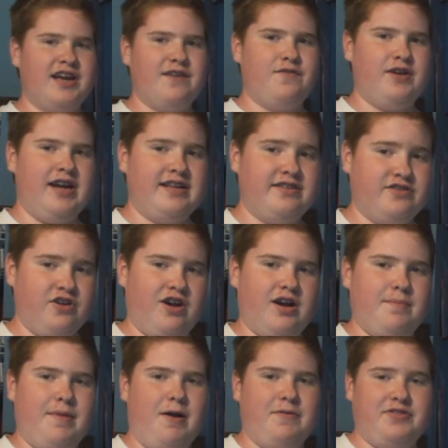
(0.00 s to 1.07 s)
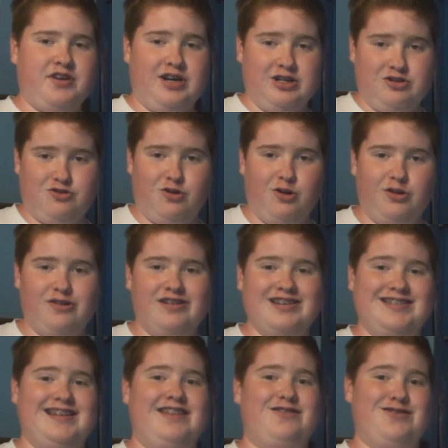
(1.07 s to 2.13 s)
thing I forgot to talk about with the controller
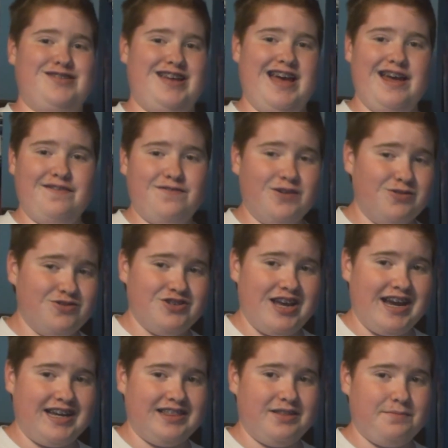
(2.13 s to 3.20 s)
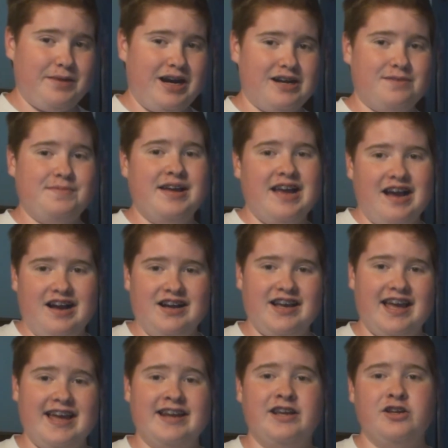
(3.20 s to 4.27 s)
is that there's a headphone jack at the bottom.
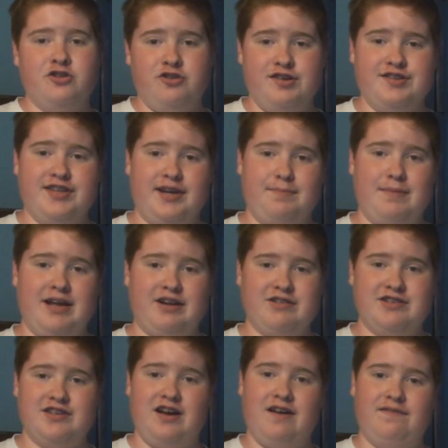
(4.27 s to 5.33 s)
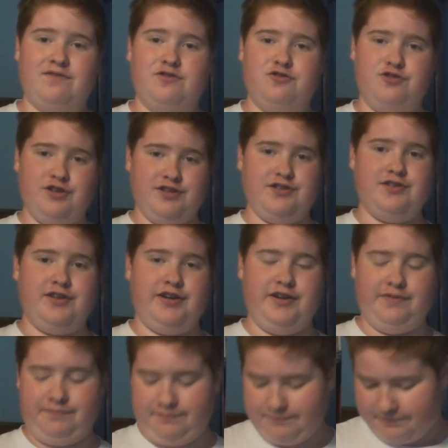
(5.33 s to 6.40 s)
Again, just like Microsoft, just
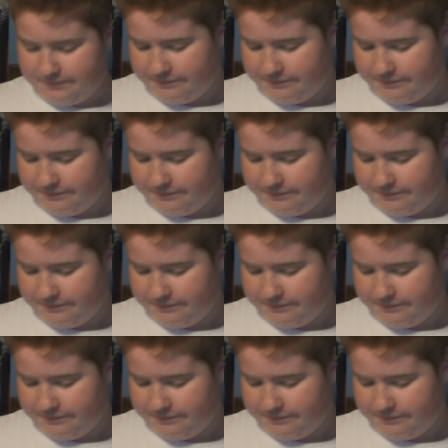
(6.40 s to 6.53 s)
saying.